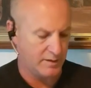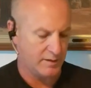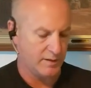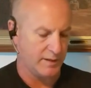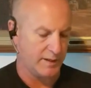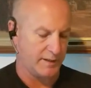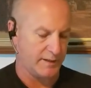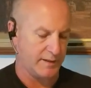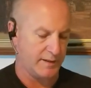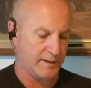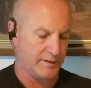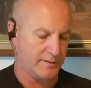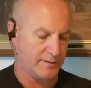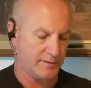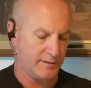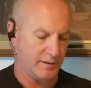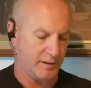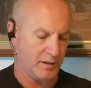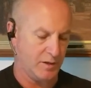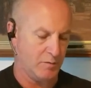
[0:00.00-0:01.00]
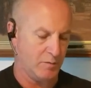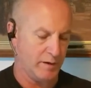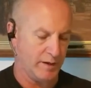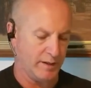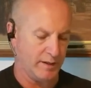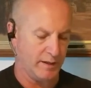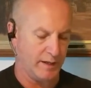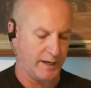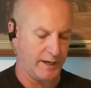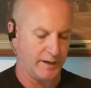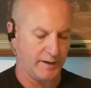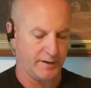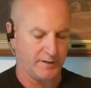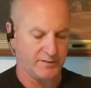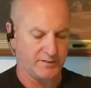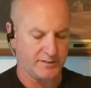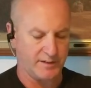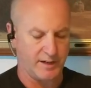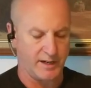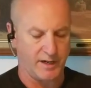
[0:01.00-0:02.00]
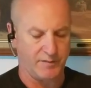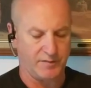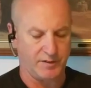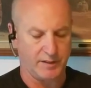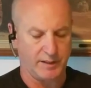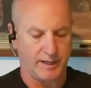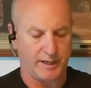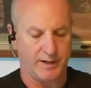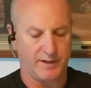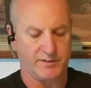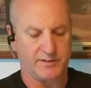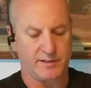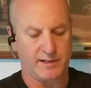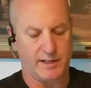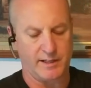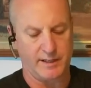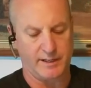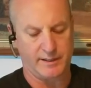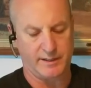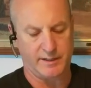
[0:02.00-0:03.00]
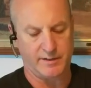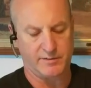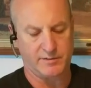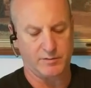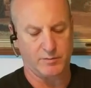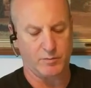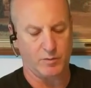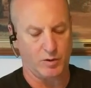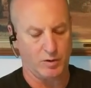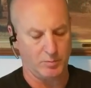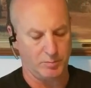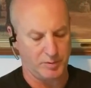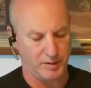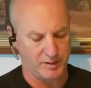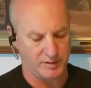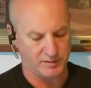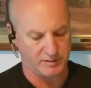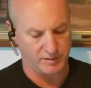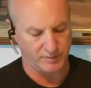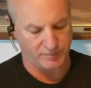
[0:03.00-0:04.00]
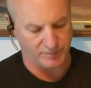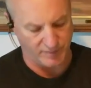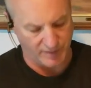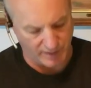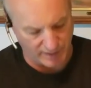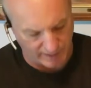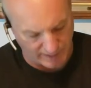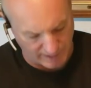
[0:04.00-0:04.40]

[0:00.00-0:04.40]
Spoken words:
like this. You don't want to lay it on its side. If you lay it on its side like this, the roll pins could fall